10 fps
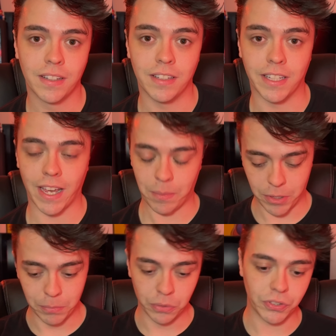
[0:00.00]
The
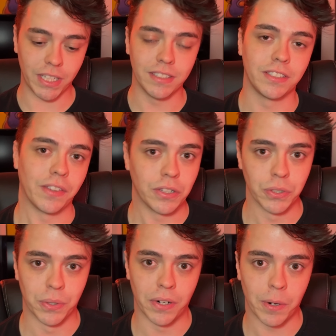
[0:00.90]
camera moves into the
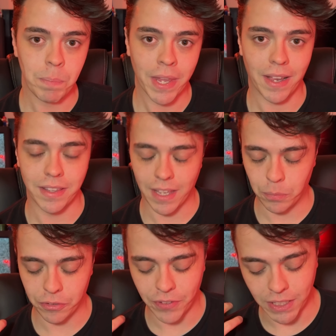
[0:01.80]
door, and then
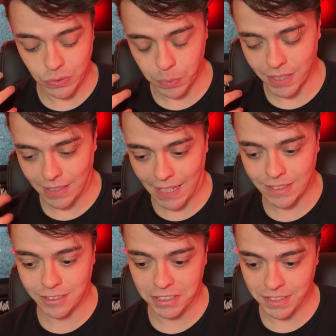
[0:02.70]
we're faced with the
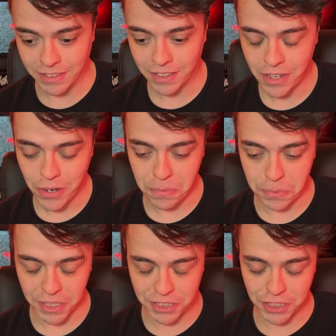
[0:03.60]
last scene,
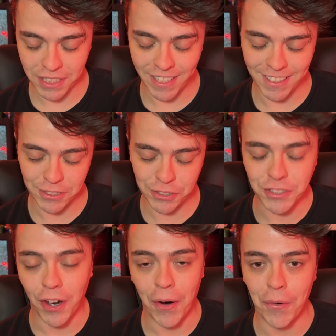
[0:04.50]
which is
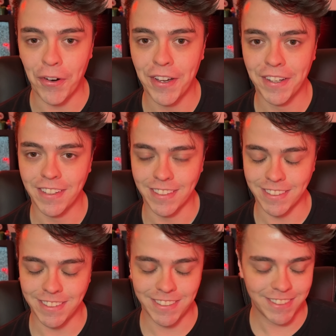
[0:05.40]
so
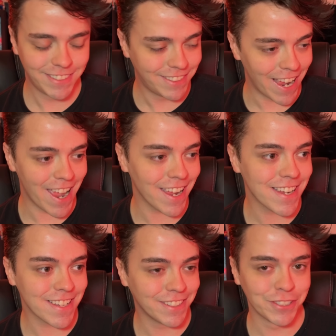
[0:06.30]

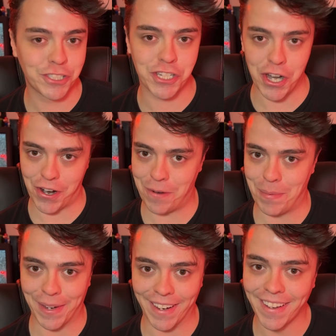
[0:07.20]
dang
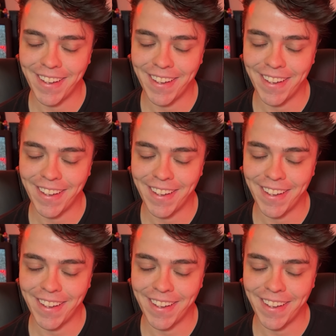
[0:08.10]
disturbing